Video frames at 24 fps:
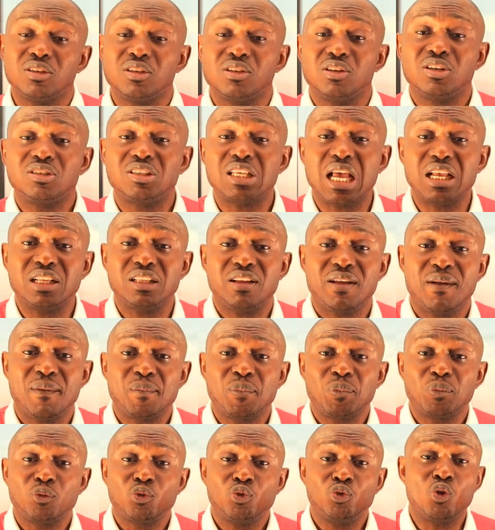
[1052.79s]
He said,
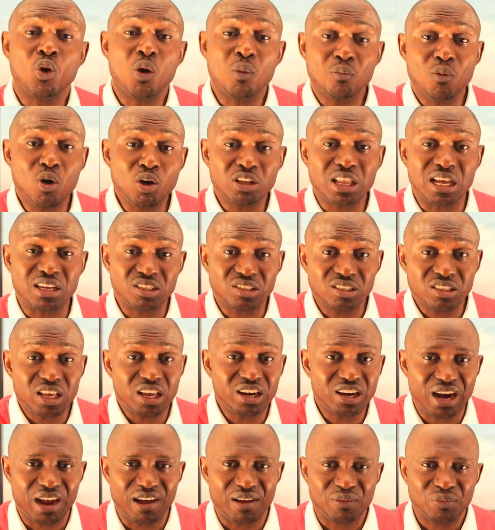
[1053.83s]
"Your mother,
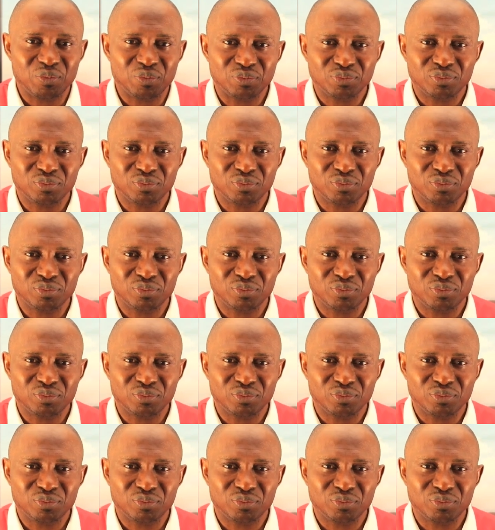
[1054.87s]
Sarah,